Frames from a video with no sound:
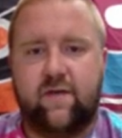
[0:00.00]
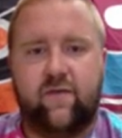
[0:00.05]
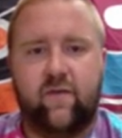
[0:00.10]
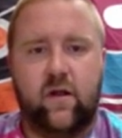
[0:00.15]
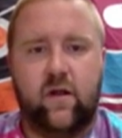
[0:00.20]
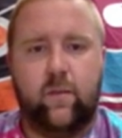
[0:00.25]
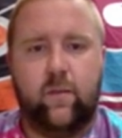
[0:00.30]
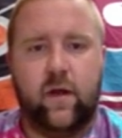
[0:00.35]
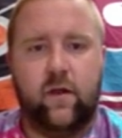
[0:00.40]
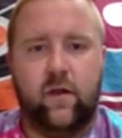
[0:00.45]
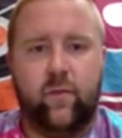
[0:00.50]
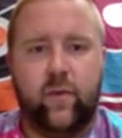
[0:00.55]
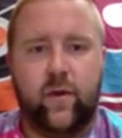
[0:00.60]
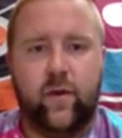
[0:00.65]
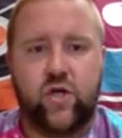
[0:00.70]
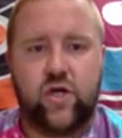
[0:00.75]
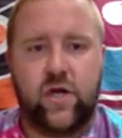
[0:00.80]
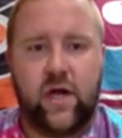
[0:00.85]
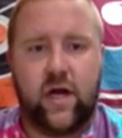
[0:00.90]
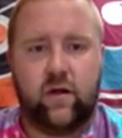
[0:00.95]
be a little
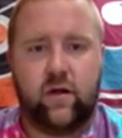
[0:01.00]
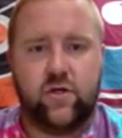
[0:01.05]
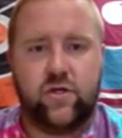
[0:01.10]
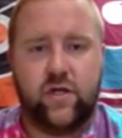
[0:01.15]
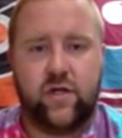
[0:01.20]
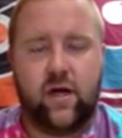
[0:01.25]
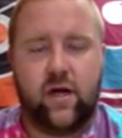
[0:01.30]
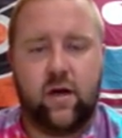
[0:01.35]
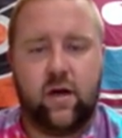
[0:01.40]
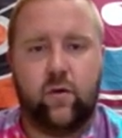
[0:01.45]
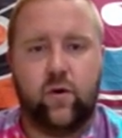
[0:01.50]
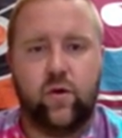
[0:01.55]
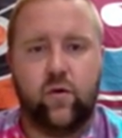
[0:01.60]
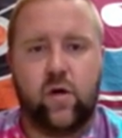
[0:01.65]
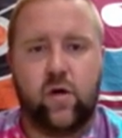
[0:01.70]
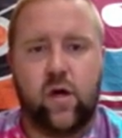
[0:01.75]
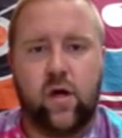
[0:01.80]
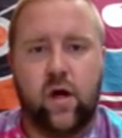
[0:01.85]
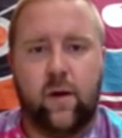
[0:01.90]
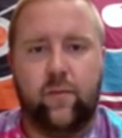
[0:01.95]
bit challenging. I want to
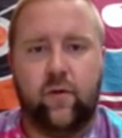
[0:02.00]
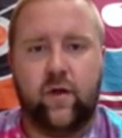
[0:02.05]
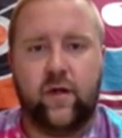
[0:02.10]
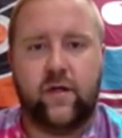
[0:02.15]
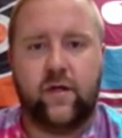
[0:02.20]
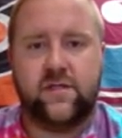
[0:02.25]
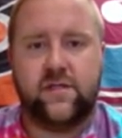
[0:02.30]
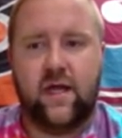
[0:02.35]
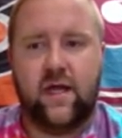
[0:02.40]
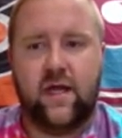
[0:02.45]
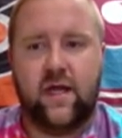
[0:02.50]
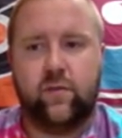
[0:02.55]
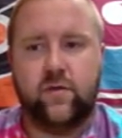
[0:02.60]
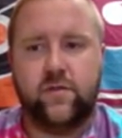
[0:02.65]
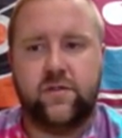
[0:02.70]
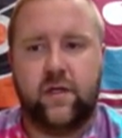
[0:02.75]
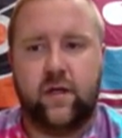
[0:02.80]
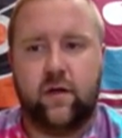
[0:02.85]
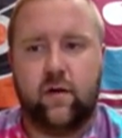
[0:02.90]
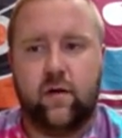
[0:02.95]
do a couple examples
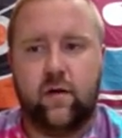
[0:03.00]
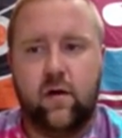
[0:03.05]
here.